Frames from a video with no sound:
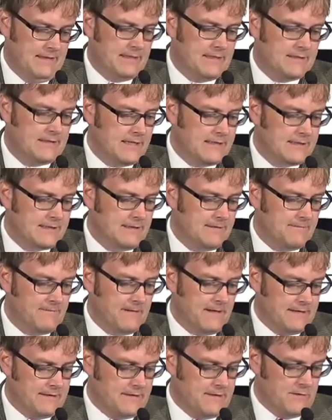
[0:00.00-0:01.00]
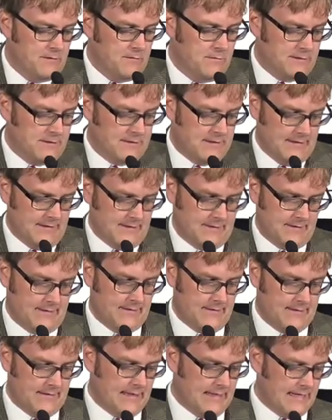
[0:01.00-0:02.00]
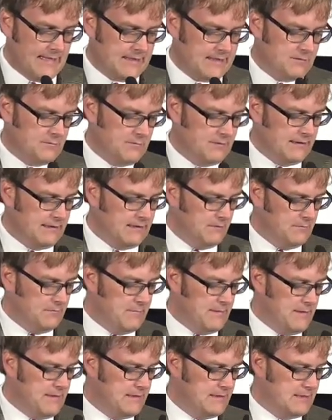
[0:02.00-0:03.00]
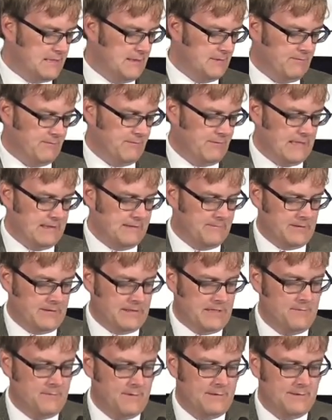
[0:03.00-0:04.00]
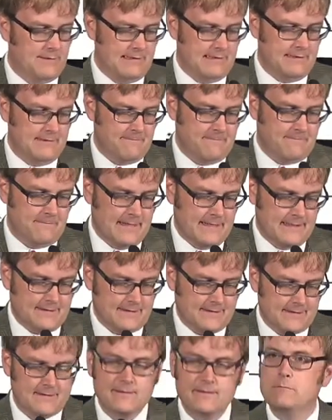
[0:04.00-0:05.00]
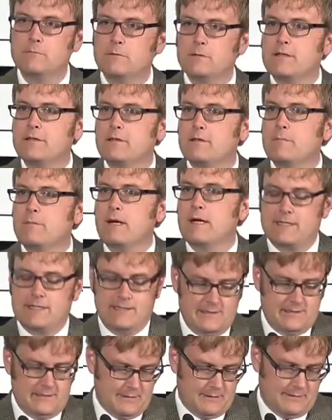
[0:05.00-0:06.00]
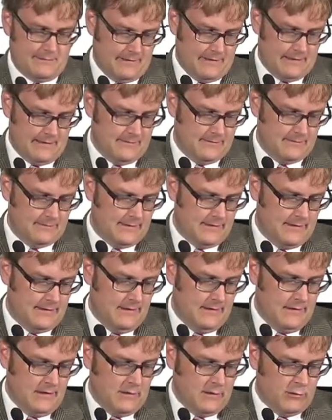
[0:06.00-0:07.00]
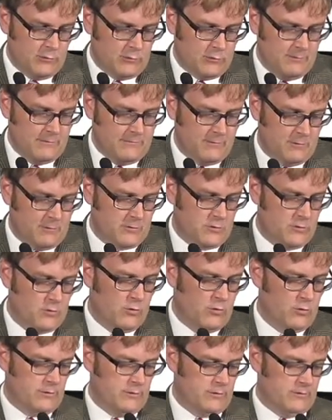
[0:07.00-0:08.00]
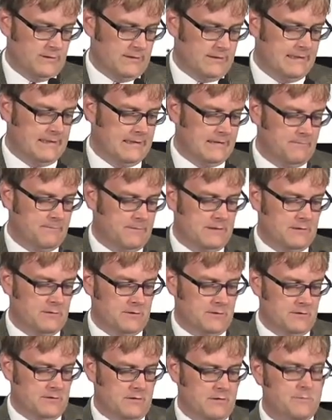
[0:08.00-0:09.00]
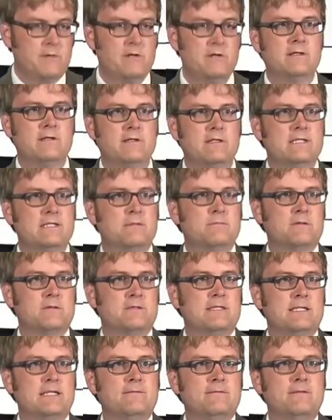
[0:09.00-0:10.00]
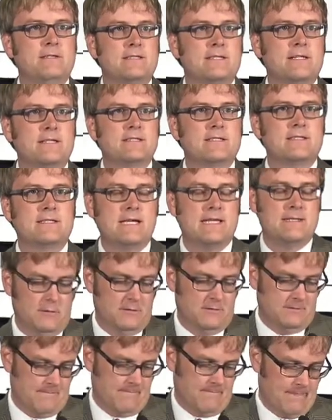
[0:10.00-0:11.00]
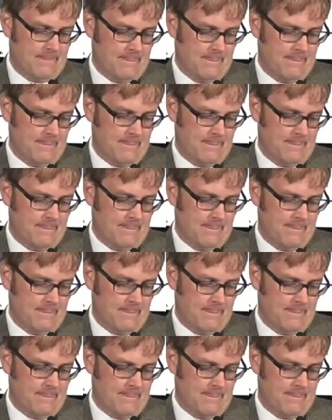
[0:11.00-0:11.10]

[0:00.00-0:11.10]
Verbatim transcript: that justified using Extra legal means to provide for community defense when other mechanisms failed, or to enforce order on individuals or communities perceived as unstable.